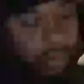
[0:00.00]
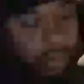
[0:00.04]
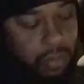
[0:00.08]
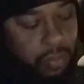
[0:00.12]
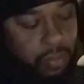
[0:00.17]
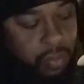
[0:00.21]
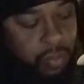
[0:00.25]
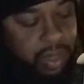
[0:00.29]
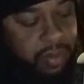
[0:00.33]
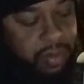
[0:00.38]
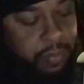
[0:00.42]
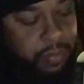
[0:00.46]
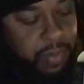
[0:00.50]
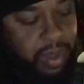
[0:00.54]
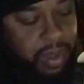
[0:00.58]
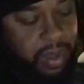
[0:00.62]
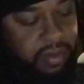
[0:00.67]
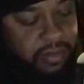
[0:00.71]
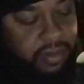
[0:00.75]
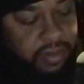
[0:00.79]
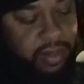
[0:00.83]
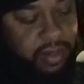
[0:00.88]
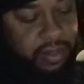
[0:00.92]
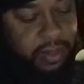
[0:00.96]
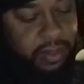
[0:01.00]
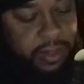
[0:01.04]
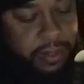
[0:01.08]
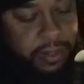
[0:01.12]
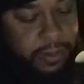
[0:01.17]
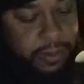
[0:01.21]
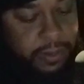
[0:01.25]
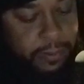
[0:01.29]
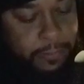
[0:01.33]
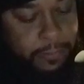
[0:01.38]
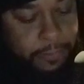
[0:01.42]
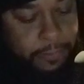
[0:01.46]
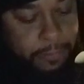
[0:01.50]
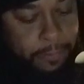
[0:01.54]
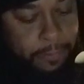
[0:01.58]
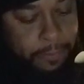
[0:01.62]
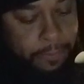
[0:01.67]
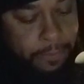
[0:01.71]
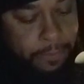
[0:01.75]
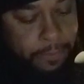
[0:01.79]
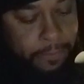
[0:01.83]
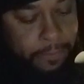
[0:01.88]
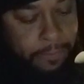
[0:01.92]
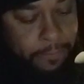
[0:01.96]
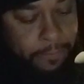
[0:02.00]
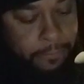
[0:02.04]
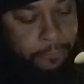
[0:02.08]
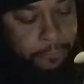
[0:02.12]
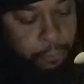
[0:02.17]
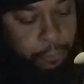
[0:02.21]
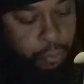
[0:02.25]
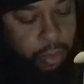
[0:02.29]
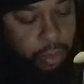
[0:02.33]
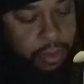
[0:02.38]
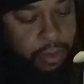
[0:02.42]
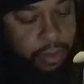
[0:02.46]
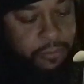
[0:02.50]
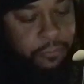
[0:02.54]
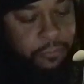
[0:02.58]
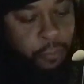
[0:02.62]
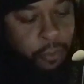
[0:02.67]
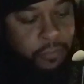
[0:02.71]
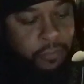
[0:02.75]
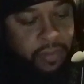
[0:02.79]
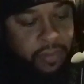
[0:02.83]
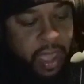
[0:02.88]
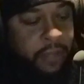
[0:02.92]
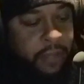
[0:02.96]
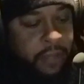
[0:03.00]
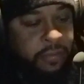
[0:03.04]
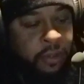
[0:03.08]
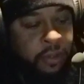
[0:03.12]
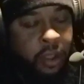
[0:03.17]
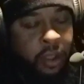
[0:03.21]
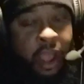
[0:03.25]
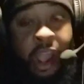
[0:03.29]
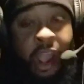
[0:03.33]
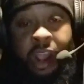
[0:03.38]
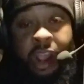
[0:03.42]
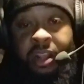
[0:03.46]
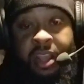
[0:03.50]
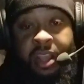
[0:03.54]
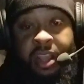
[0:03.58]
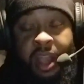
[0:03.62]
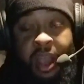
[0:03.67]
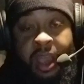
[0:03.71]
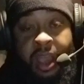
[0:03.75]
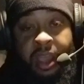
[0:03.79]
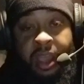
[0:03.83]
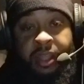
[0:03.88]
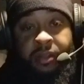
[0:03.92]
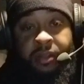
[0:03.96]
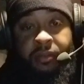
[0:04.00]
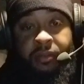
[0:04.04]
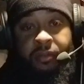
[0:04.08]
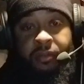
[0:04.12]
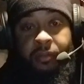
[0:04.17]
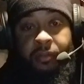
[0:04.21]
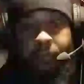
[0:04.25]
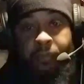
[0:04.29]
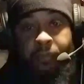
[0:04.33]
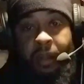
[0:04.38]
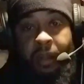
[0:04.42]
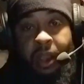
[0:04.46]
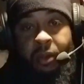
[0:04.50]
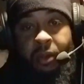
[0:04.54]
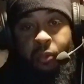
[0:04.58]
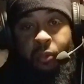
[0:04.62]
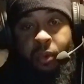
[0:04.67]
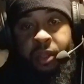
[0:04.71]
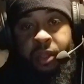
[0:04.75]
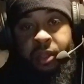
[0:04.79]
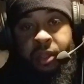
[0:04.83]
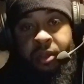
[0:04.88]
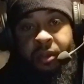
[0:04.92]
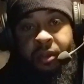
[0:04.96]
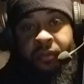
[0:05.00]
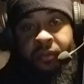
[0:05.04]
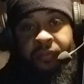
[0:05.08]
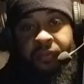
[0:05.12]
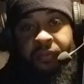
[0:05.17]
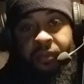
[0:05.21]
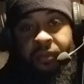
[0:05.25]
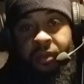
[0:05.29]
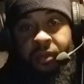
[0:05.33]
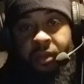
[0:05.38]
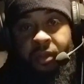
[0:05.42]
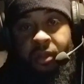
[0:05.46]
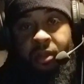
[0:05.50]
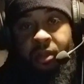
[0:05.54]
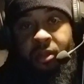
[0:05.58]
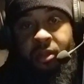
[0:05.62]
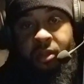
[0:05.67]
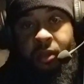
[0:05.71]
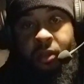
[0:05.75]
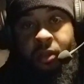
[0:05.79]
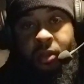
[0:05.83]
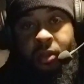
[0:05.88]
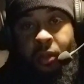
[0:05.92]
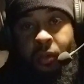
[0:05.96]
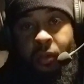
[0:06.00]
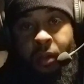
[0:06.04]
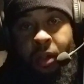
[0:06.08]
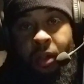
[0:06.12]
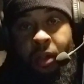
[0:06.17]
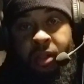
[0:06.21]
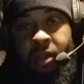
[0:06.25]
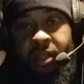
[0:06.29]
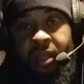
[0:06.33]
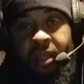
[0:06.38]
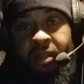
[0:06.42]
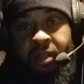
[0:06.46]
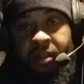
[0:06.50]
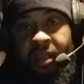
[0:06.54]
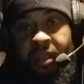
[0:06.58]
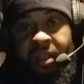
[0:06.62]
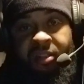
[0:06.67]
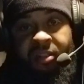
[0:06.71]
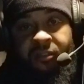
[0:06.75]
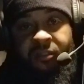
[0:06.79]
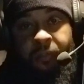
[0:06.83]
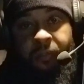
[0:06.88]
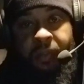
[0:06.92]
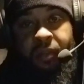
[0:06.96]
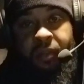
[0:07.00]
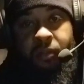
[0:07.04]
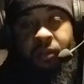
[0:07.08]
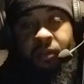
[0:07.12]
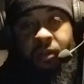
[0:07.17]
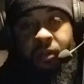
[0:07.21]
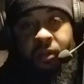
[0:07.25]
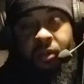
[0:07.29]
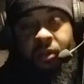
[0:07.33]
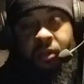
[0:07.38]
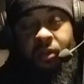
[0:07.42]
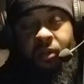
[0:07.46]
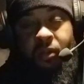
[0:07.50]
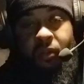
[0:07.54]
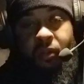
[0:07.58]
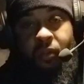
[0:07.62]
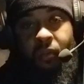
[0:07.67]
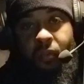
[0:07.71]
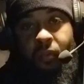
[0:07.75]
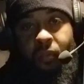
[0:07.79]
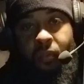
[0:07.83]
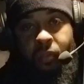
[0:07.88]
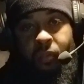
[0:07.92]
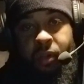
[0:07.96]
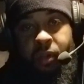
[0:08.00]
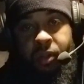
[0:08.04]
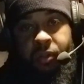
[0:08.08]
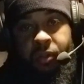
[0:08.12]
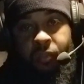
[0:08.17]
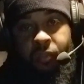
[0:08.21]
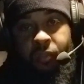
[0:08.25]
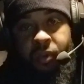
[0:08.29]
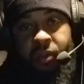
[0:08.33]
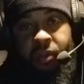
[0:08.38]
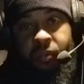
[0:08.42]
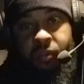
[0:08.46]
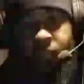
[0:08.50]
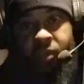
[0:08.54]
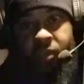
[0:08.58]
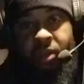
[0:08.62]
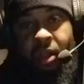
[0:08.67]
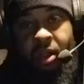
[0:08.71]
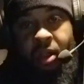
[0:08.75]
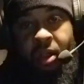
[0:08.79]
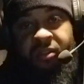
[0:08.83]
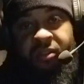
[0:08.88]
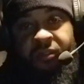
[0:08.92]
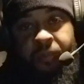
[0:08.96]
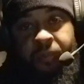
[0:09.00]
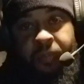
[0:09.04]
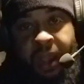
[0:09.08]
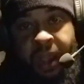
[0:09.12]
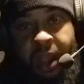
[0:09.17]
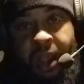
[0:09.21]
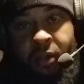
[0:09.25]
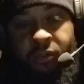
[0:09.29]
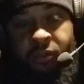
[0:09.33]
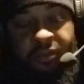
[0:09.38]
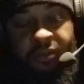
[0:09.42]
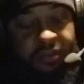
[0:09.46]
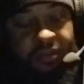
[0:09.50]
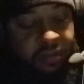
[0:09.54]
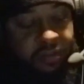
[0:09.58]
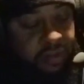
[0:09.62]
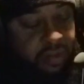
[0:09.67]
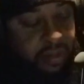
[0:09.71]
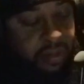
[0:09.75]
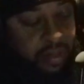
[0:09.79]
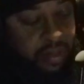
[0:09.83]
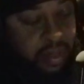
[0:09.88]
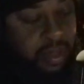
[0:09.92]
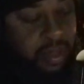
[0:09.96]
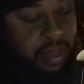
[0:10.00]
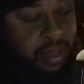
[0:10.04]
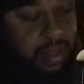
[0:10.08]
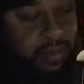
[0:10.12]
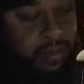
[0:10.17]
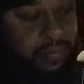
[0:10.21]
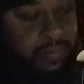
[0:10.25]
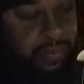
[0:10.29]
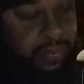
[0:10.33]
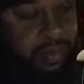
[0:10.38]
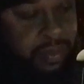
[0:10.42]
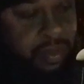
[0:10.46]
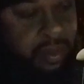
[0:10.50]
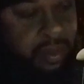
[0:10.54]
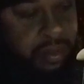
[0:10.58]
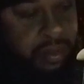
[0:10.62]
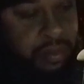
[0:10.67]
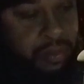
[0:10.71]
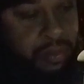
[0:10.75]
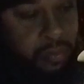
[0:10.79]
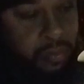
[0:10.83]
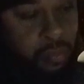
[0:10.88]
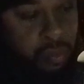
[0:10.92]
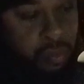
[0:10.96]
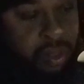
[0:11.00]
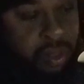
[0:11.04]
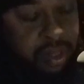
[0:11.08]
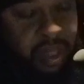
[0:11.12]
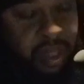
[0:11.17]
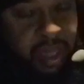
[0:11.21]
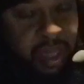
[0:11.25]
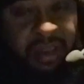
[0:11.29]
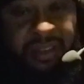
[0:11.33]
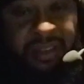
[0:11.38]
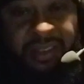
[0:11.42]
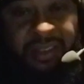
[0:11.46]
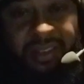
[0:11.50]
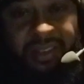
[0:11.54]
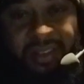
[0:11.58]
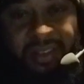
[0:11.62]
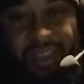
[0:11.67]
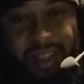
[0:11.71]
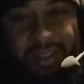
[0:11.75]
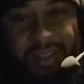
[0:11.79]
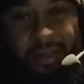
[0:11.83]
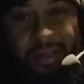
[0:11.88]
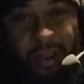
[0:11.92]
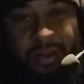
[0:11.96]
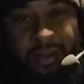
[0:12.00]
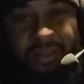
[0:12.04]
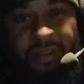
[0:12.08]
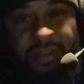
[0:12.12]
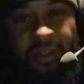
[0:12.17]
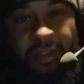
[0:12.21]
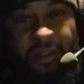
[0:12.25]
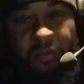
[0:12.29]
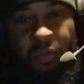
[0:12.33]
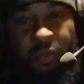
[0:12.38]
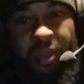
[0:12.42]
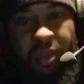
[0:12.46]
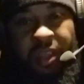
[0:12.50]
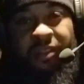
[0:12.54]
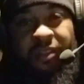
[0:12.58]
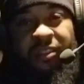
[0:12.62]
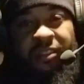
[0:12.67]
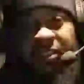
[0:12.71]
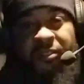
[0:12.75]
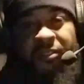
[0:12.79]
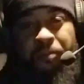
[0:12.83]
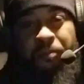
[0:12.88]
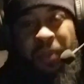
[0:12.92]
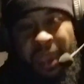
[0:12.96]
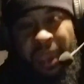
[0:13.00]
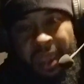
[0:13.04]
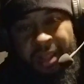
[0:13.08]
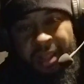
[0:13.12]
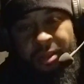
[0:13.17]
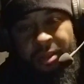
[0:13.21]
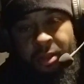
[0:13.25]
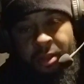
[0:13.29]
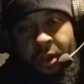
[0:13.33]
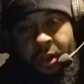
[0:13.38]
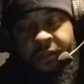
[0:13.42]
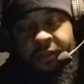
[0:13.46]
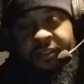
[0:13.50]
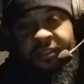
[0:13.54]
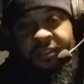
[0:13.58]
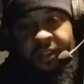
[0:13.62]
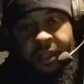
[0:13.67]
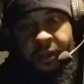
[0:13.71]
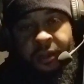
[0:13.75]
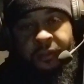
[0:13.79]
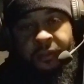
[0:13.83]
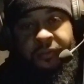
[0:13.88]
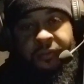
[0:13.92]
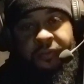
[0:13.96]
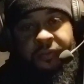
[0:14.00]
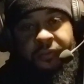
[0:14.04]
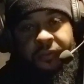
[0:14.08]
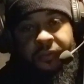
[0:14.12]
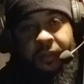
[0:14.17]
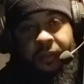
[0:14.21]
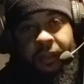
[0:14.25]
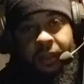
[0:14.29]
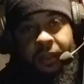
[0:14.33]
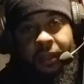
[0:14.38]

we basically bring forth after our kind by way of, getting intimate with our spouse, and we extend ourselves, we expand ourselves,